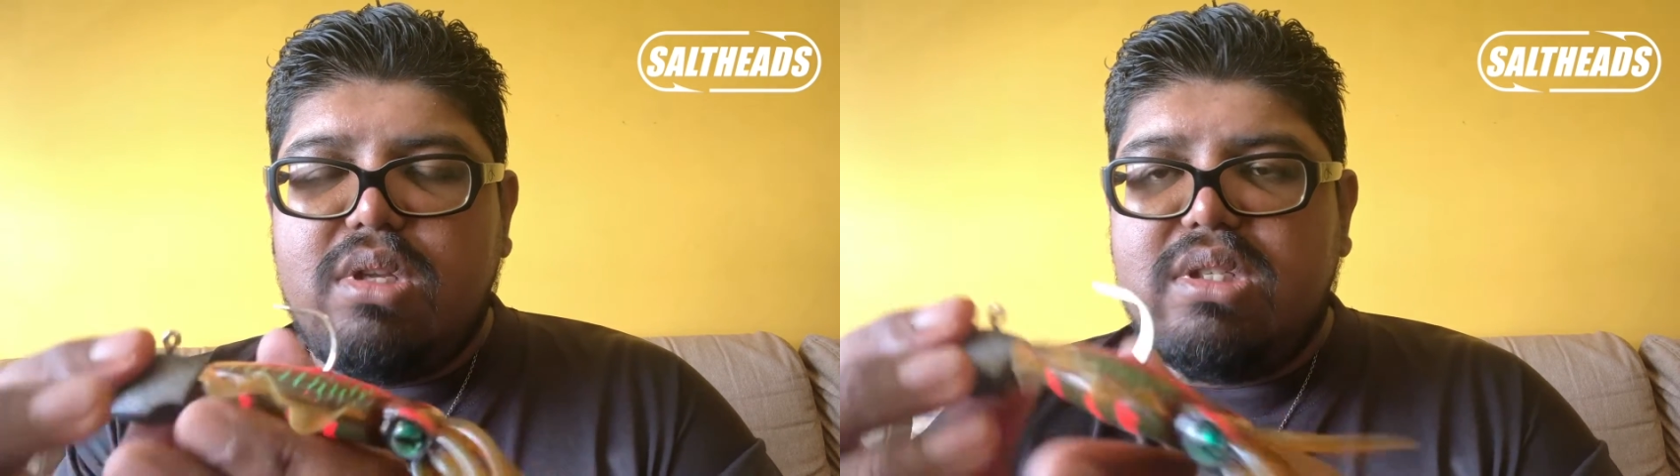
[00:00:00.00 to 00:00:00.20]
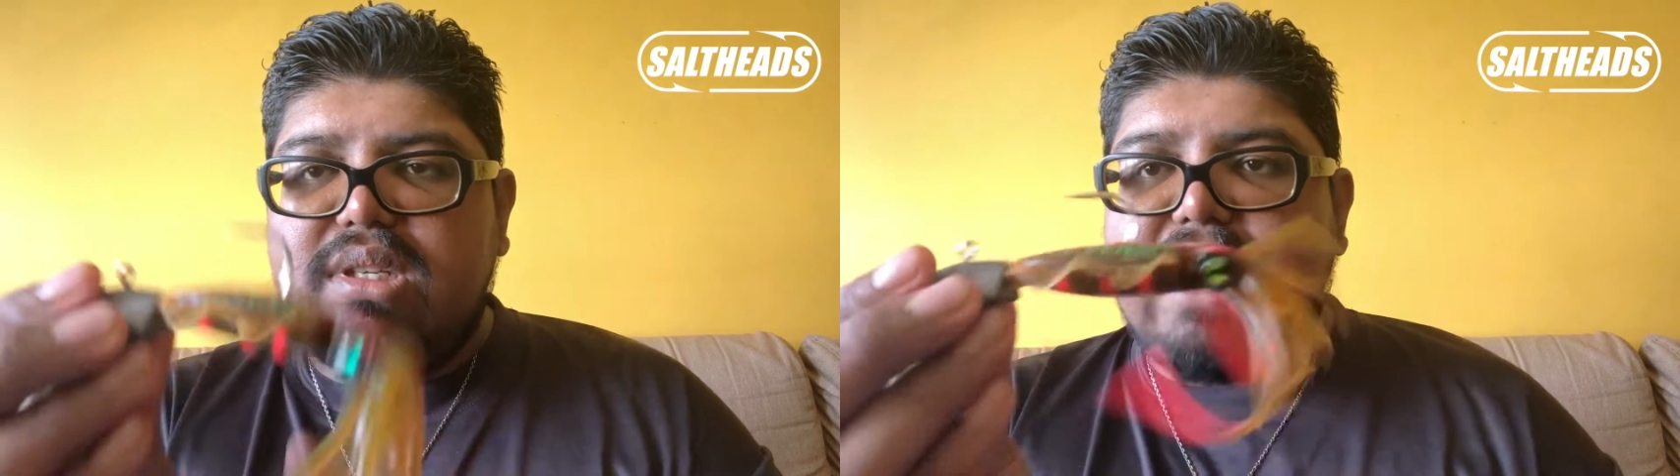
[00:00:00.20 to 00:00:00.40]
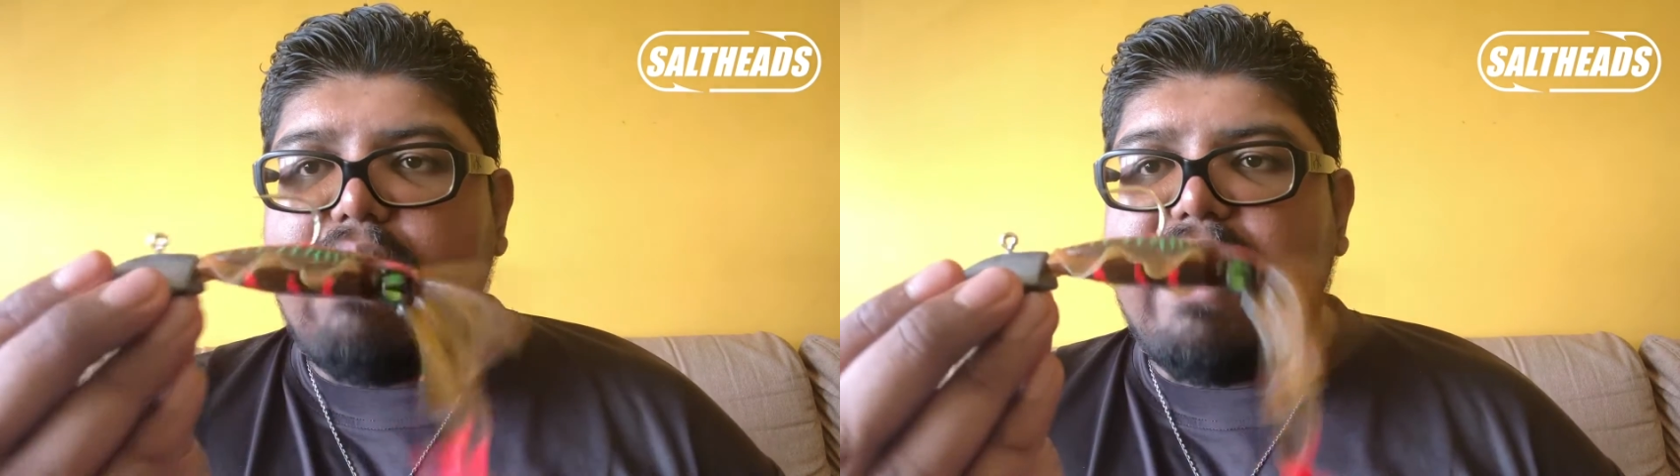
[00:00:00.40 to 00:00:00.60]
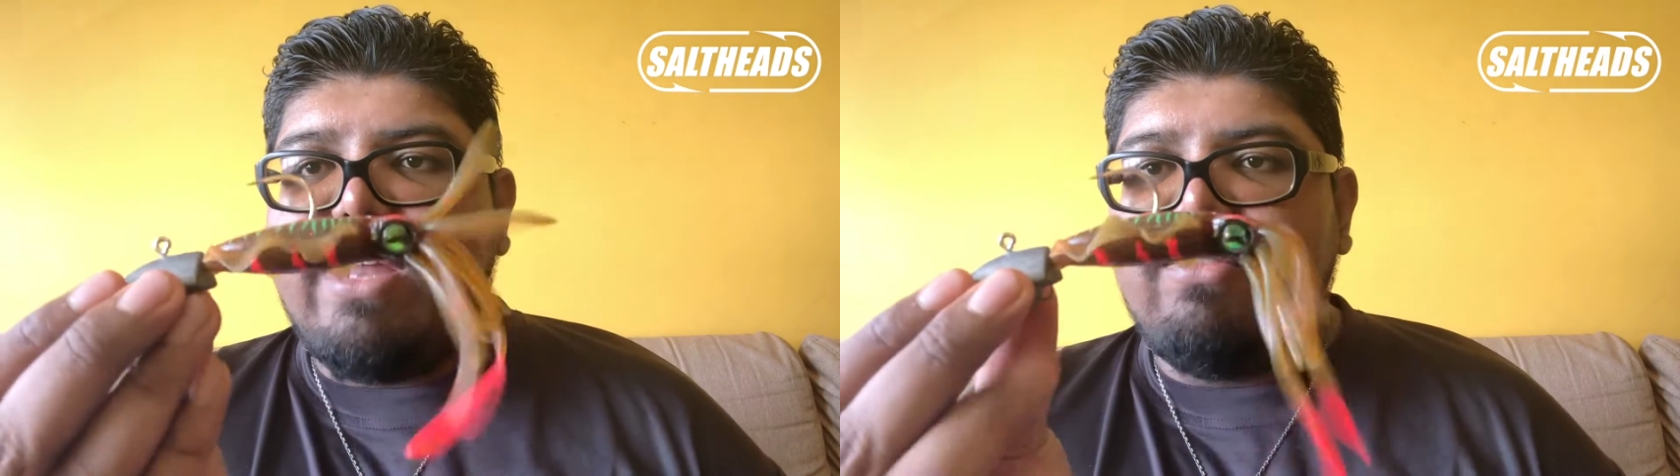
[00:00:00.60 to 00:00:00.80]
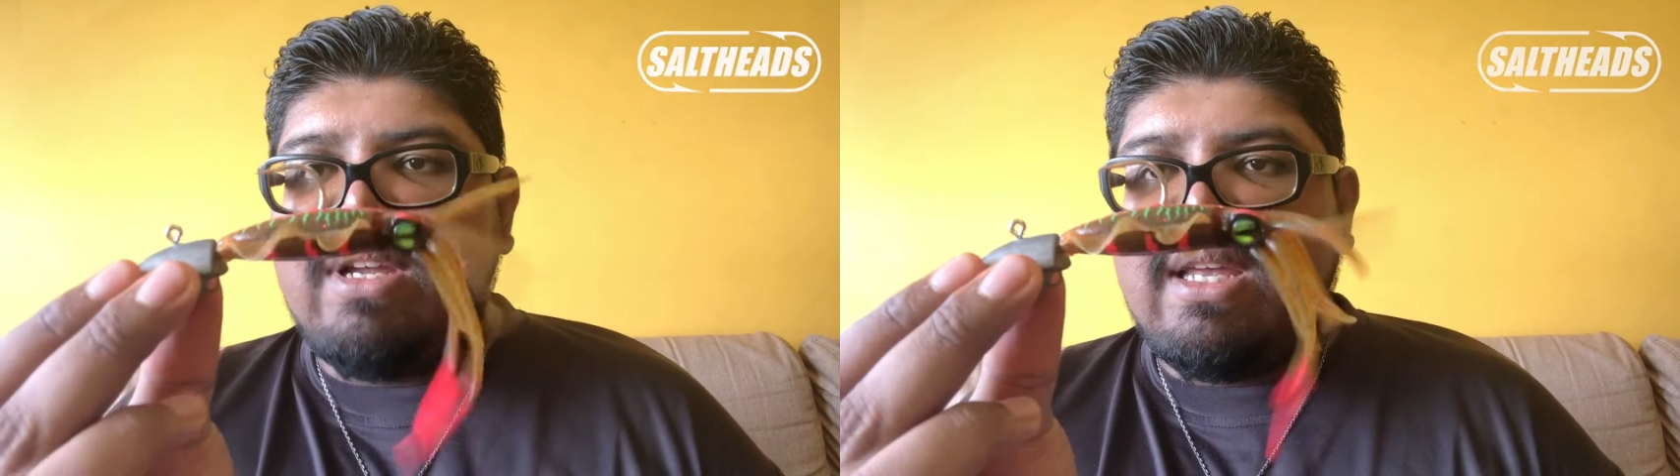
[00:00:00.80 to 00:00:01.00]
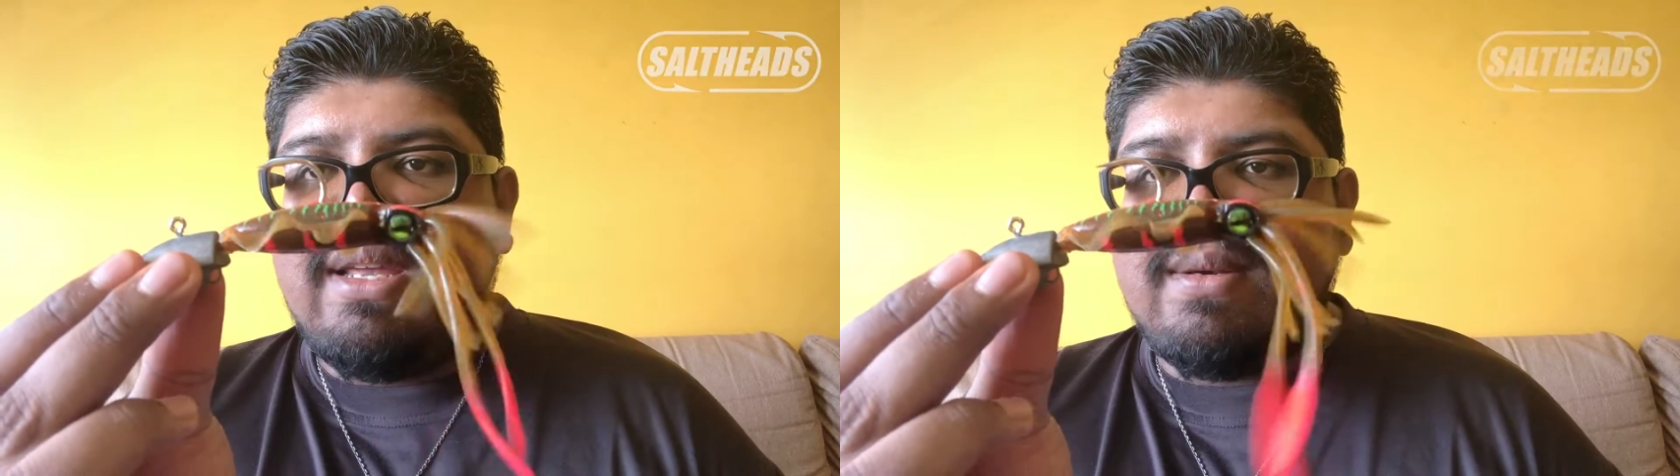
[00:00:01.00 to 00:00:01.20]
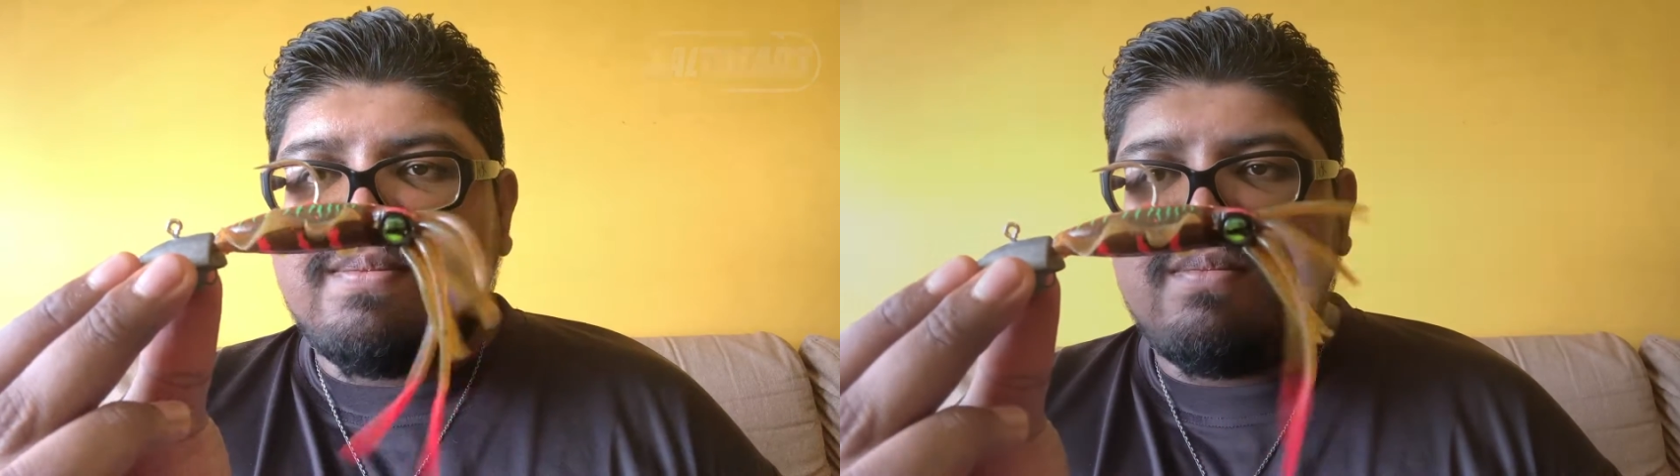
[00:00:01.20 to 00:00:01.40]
this is how I rig it.